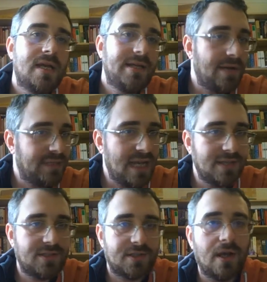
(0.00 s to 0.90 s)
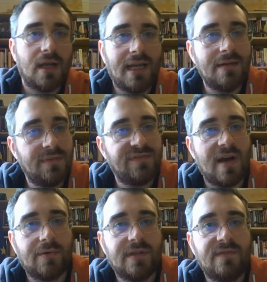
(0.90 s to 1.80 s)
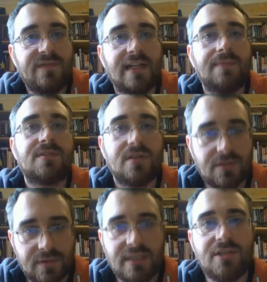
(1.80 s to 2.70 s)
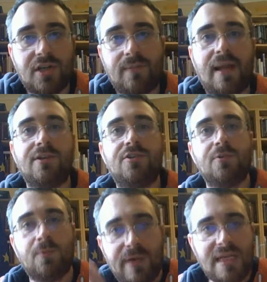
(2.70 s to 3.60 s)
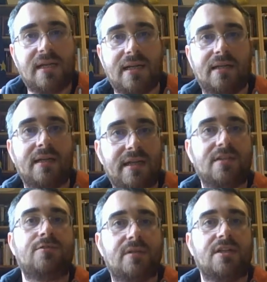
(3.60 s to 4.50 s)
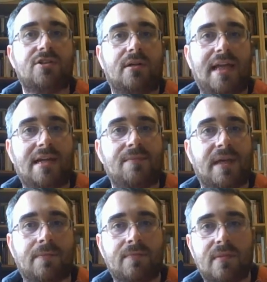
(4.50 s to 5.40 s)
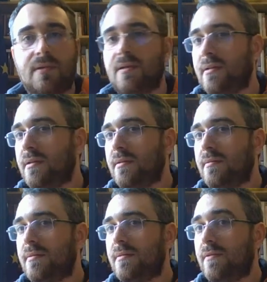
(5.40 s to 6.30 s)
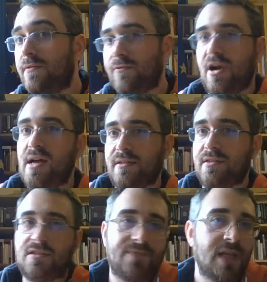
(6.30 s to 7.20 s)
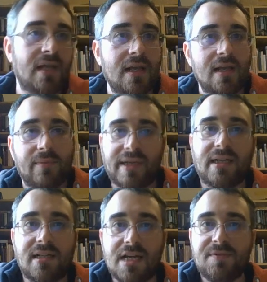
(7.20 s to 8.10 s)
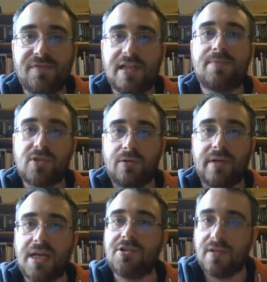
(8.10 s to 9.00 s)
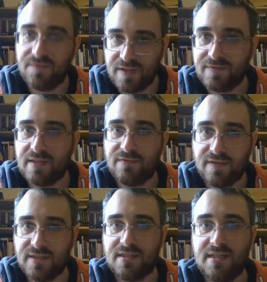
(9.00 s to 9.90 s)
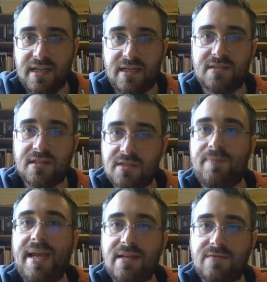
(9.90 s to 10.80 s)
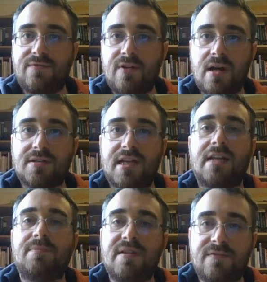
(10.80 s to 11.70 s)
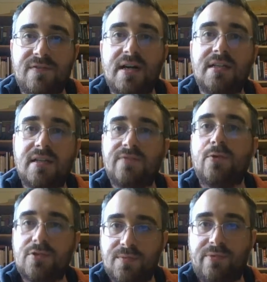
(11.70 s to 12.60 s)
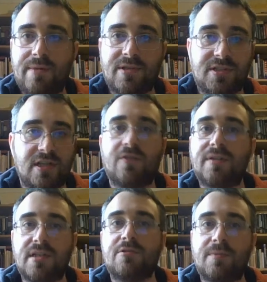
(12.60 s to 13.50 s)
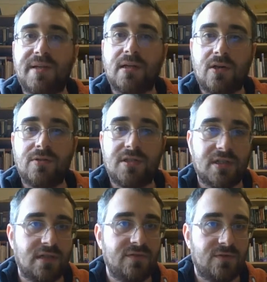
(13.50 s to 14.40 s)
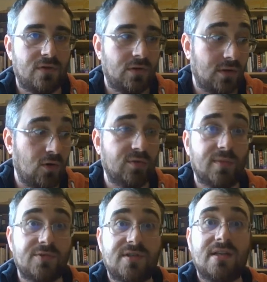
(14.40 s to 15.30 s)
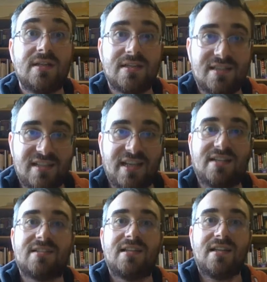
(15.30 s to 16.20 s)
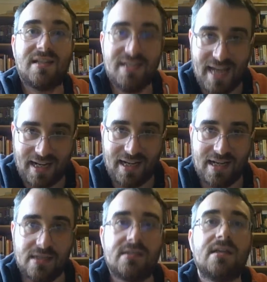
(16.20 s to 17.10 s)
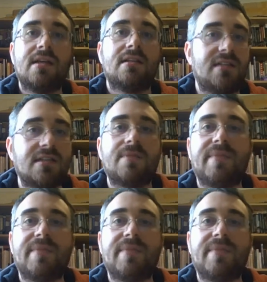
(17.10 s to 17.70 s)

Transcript: Now, the answer can be found in Philip's strategic plan to weaken his traditional enemy, France. By the time of Philip's coronation in 1556, Spain and France had been fighting for supremacy over the European continent for almost 6 decades, since the